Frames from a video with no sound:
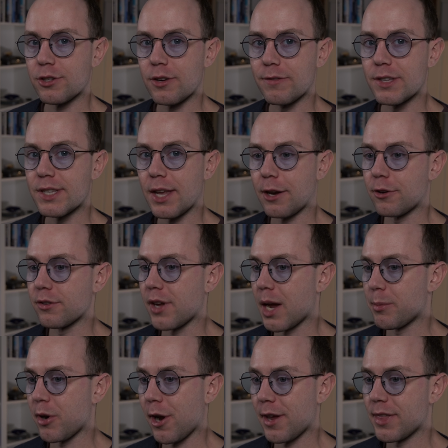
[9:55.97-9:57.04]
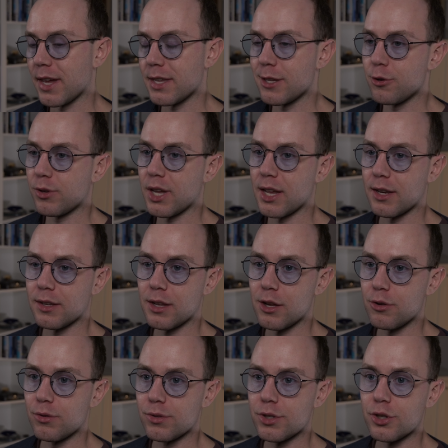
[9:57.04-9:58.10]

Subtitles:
of the standard library that you can use